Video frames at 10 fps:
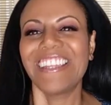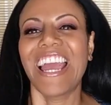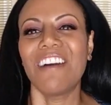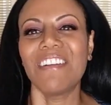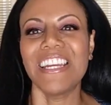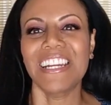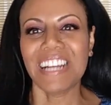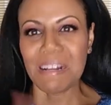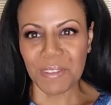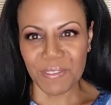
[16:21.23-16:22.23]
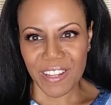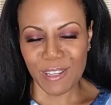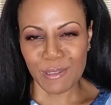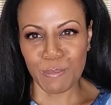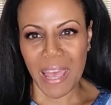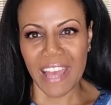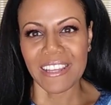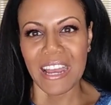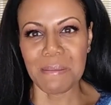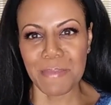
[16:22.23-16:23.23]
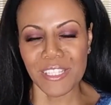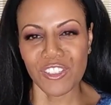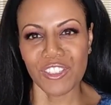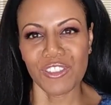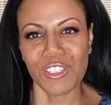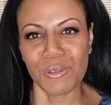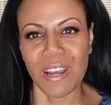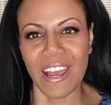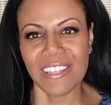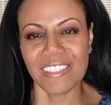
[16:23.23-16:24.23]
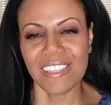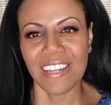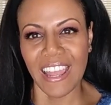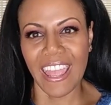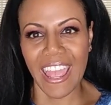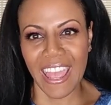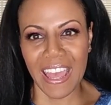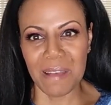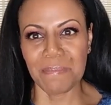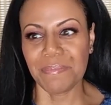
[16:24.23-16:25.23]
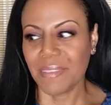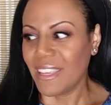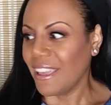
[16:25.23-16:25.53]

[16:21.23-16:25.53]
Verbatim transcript: Now, in a couple videos back, I mentioned to you guys that I'm